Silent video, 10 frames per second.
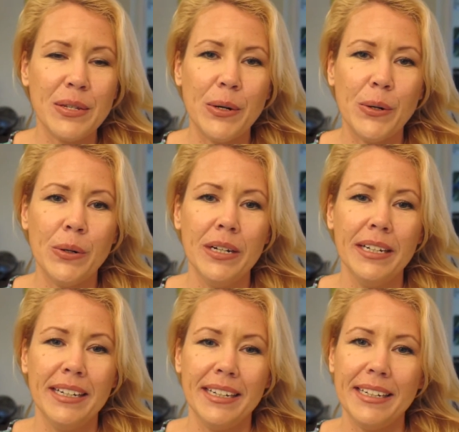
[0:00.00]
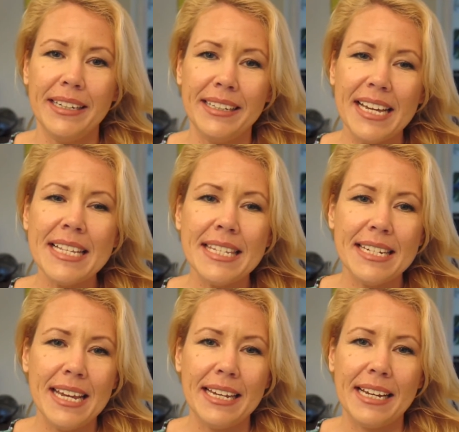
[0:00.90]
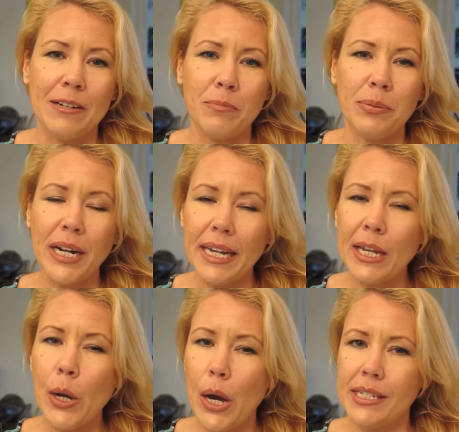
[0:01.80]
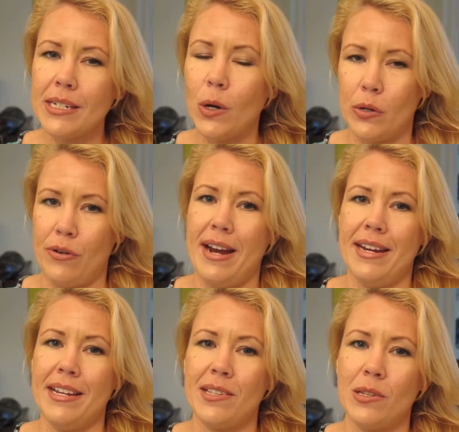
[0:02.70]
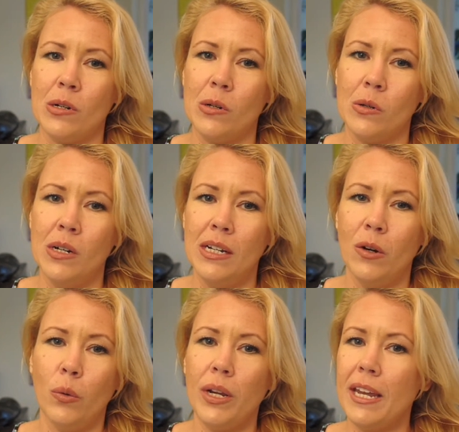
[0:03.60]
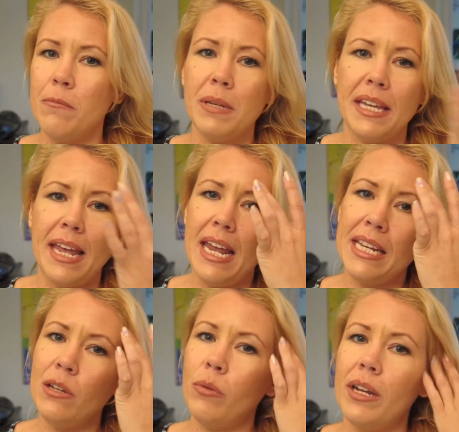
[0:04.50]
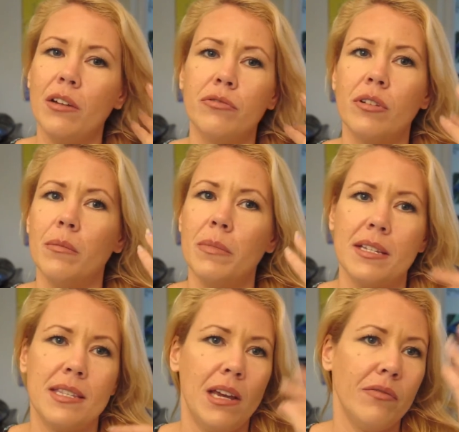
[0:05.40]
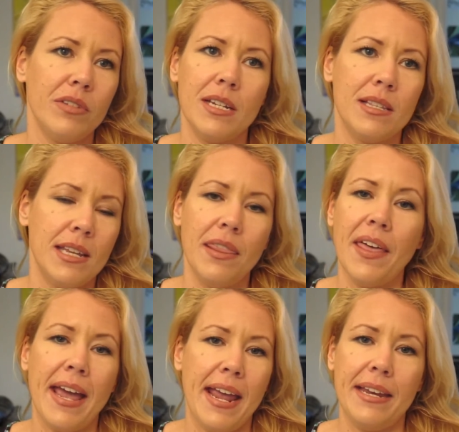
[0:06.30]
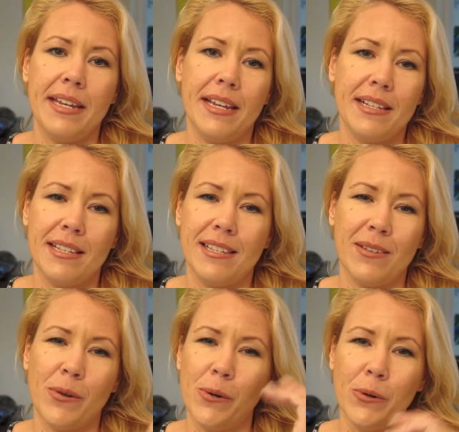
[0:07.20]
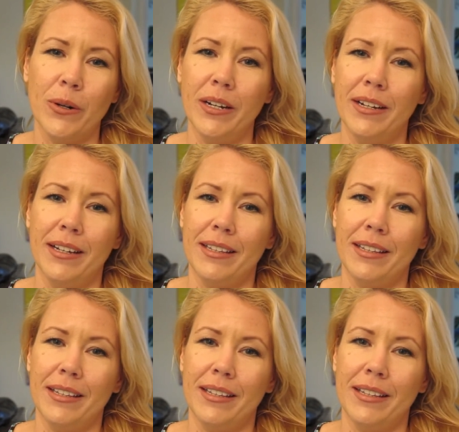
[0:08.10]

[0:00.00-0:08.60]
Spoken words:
so yesterday it got pretty hot already, so we can be anywhere from the 70s and the 80s, so